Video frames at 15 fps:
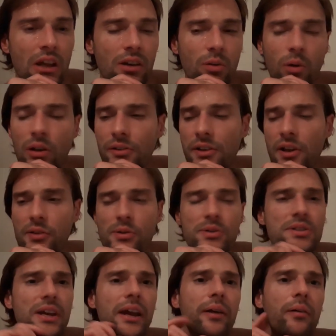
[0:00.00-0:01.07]
well, another
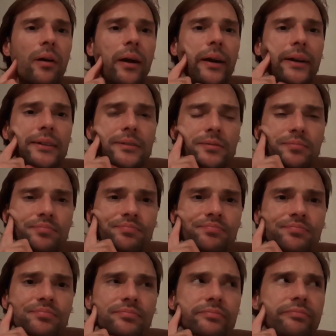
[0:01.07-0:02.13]
day, right? Mm.
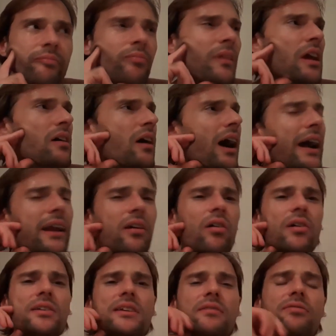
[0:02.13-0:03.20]
I had a
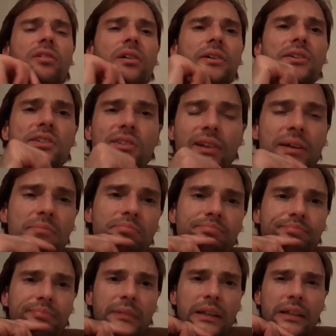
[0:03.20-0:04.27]
hard time falling asleep,
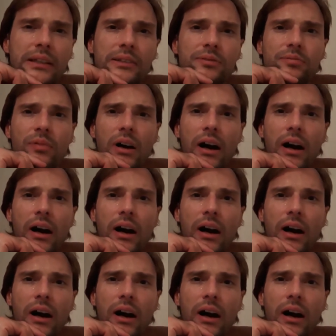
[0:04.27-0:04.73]
you know?